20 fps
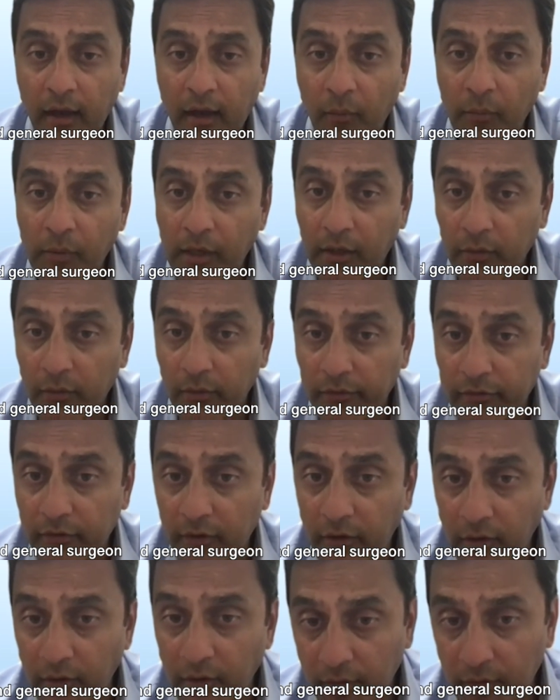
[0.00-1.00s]
We can also
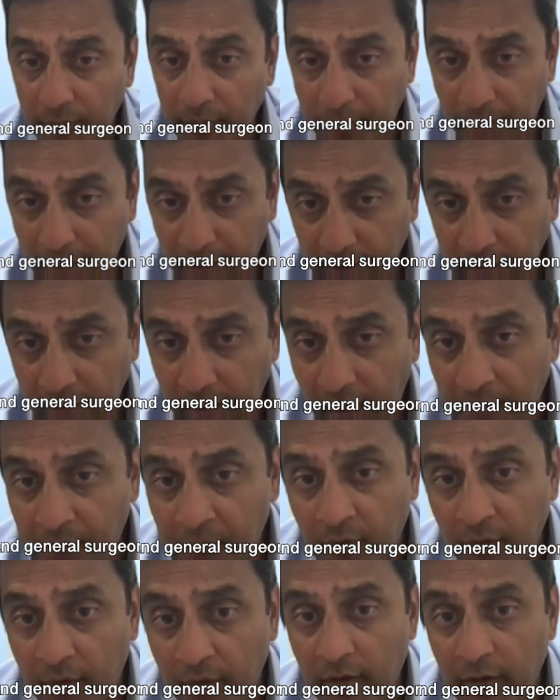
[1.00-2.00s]
burn the
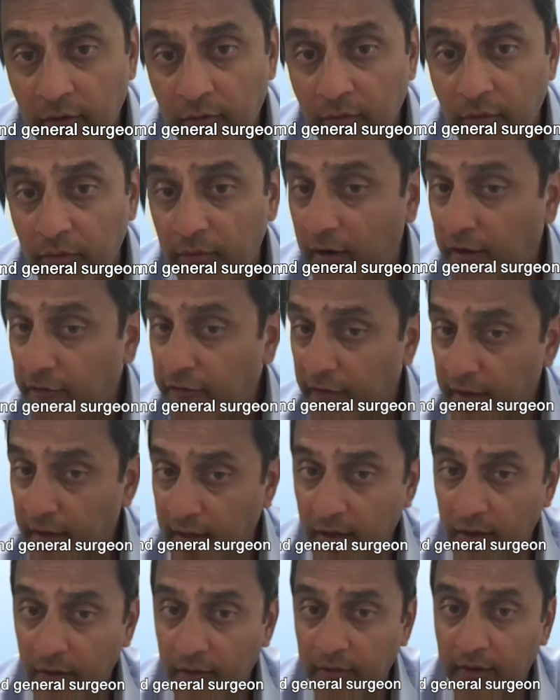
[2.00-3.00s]
hemorrhoids with Rafaelo
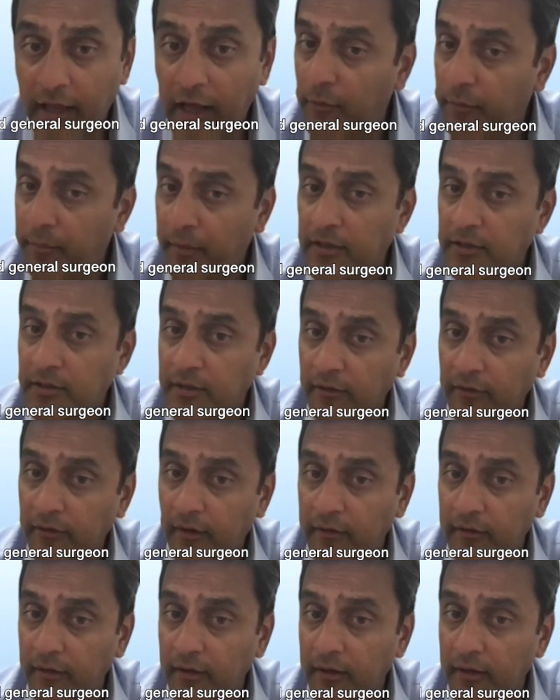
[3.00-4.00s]
in an outpatient setting.